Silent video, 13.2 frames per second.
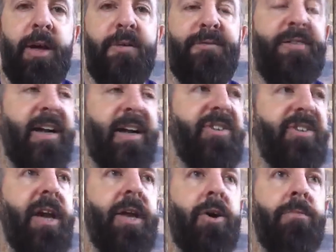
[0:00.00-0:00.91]

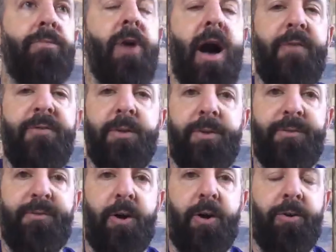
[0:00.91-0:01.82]
Fixing an unprofitable
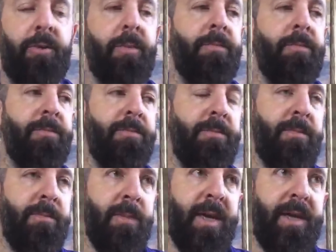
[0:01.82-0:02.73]
funnel
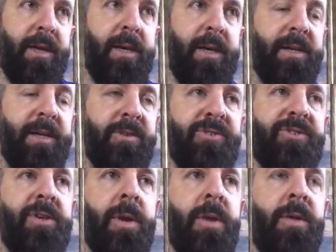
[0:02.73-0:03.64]

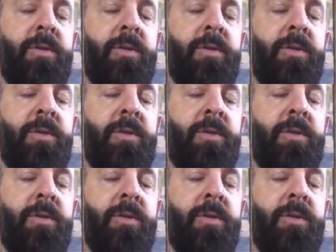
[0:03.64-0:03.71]
is